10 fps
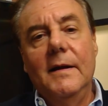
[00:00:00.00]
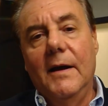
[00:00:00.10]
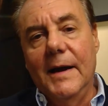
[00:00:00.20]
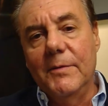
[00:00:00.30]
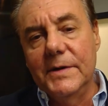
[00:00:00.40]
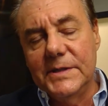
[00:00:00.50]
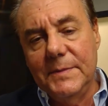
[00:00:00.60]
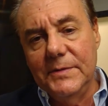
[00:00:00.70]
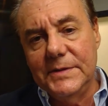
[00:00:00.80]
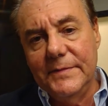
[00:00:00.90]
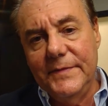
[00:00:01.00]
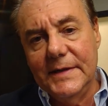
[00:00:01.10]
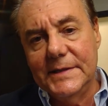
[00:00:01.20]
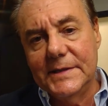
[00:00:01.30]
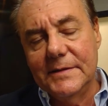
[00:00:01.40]
All right, we're supposed to
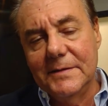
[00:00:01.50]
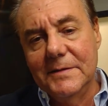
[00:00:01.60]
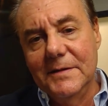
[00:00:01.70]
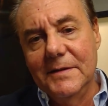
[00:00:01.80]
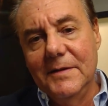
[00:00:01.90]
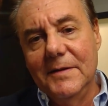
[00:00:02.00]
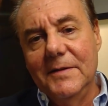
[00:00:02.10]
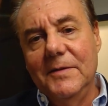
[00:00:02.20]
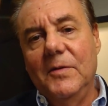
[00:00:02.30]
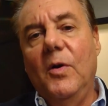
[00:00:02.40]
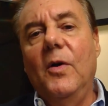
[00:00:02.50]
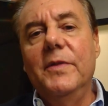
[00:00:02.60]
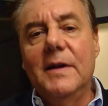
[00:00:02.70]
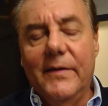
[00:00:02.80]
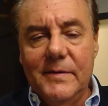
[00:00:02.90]
fix all
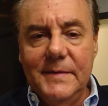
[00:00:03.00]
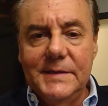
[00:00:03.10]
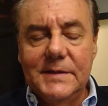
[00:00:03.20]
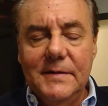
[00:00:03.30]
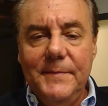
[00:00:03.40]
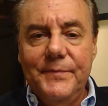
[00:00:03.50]
the governments.